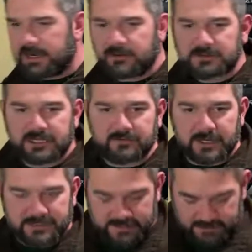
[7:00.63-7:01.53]
now it's kind of a
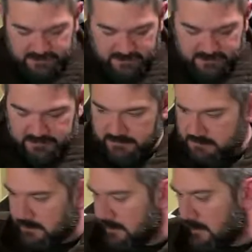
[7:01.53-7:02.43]
mess down here.
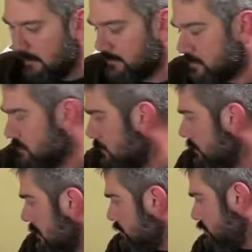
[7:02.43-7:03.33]
I have so
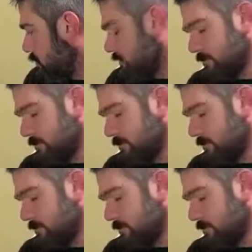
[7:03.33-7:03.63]
much